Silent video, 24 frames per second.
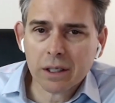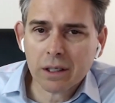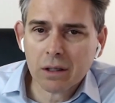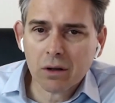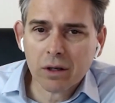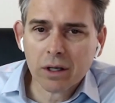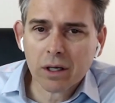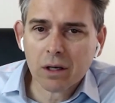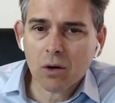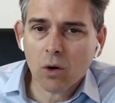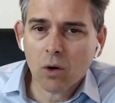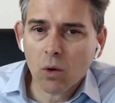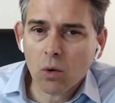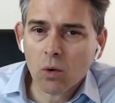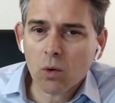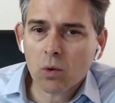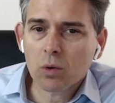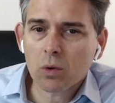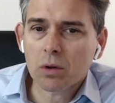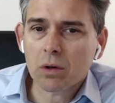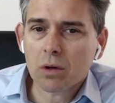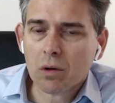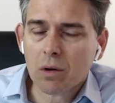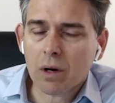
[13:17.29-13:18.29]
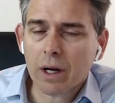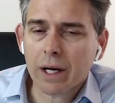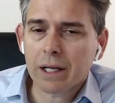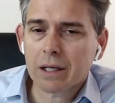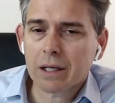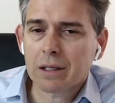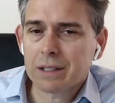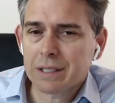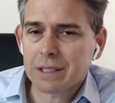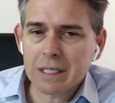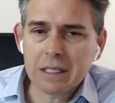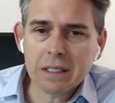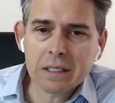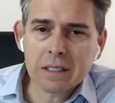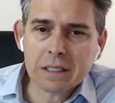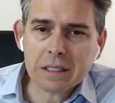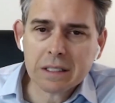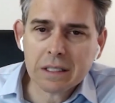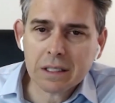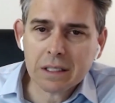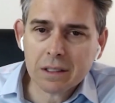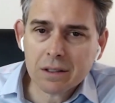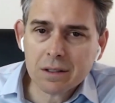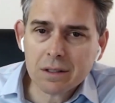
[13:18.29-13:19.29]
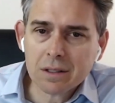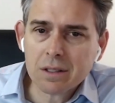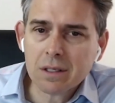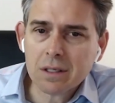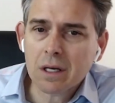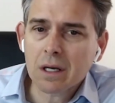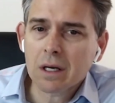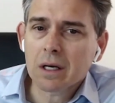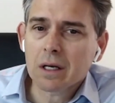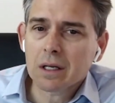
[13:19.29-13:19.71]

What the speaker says: Like all great dynasties